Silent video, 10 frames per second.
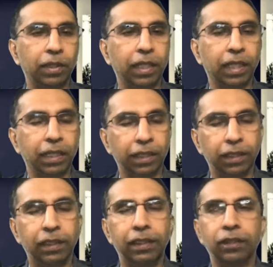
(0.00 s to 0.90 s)
get
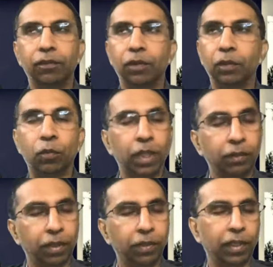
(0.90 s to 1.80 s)
from
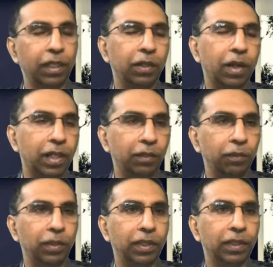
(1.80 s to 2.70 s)
whatever you can contribute.